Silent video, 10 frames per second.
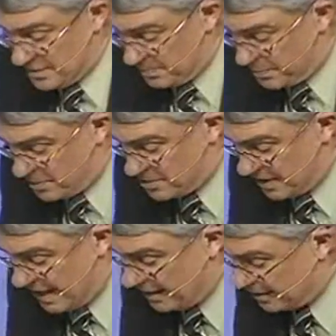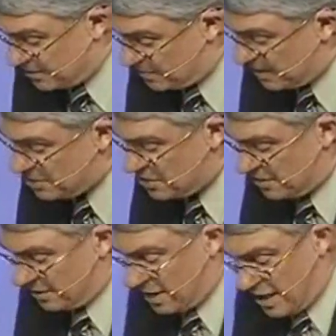and personalities mentioned
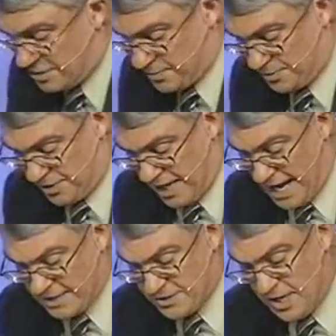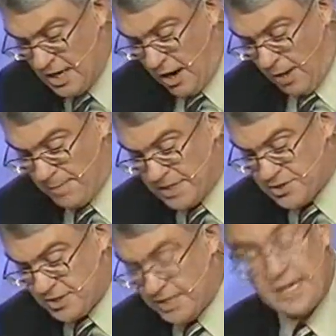in the Gospels and Acts are
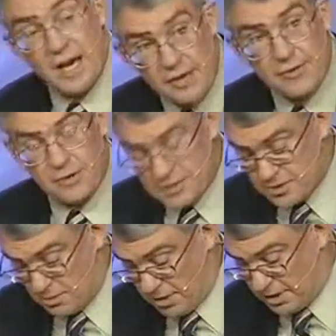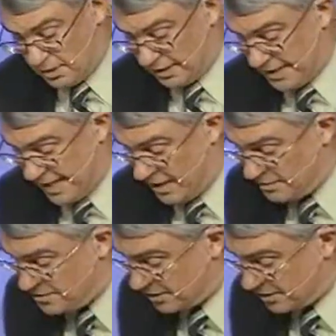mentioned in other historical accounts,